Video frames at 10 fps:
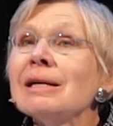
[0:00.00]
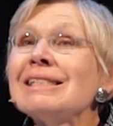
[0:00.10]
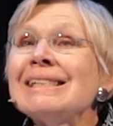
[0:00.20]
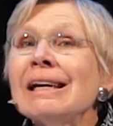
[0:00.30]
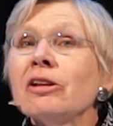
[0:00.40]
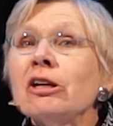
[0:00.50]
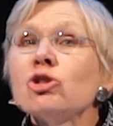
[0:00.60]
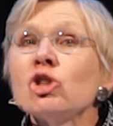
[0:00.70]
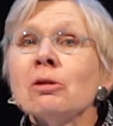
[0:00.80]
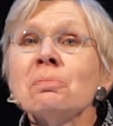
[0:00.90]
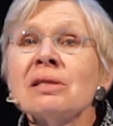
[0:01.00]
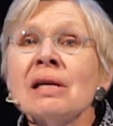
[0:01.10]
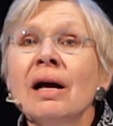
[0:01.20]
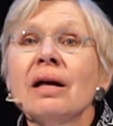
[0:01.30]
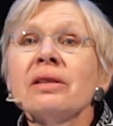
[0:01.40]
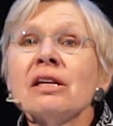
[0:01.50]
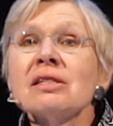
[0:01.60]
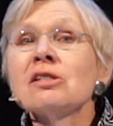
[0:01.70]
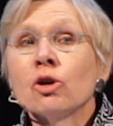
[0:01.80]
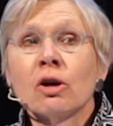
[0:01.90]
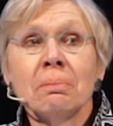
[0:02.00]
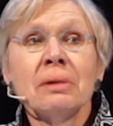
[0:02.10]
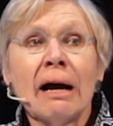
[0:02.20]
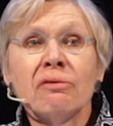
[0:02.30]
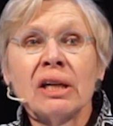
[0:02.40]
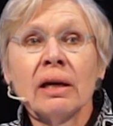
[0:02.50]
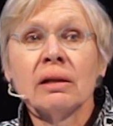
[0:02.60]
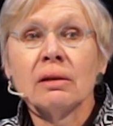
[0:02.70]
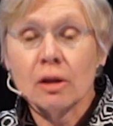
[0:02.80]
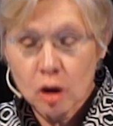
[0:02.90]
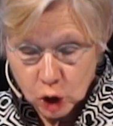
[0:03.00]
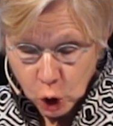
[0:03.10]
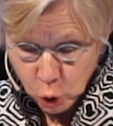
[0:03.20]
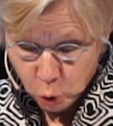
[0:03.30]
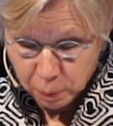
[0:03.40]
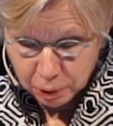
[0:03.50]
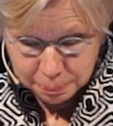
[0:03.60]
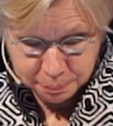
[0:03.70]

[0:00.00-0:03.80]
by sailing ships that circumnavigated the globe.